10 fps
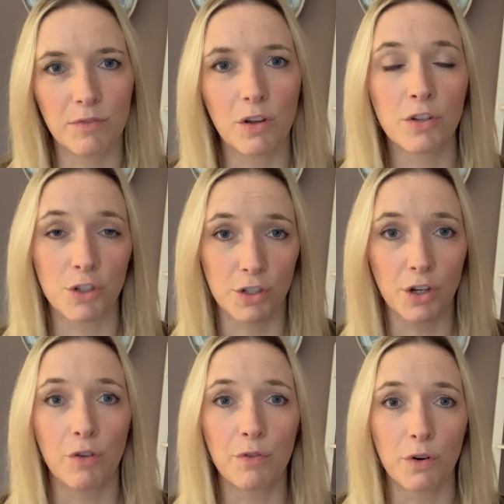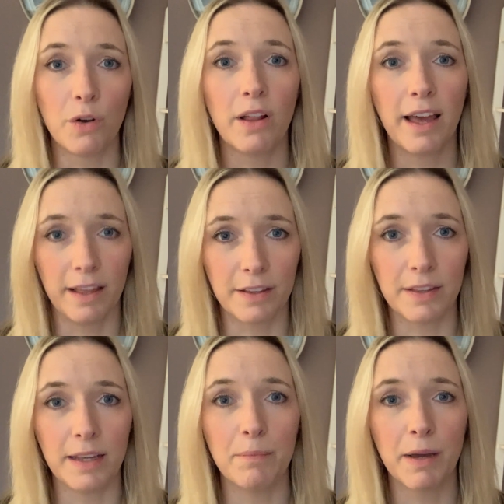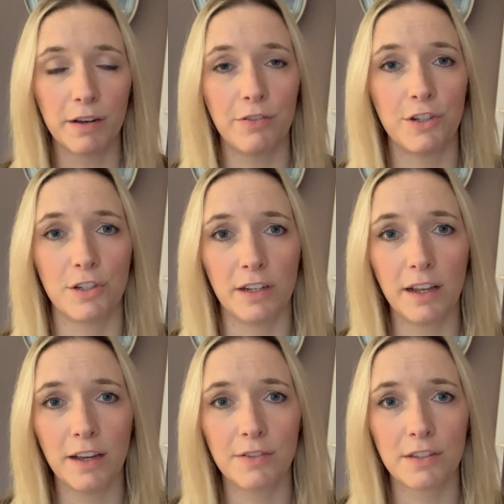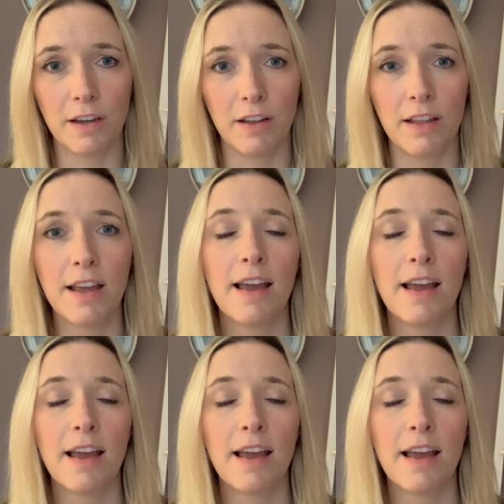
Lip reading: just overall healthy, beneficial lifestyle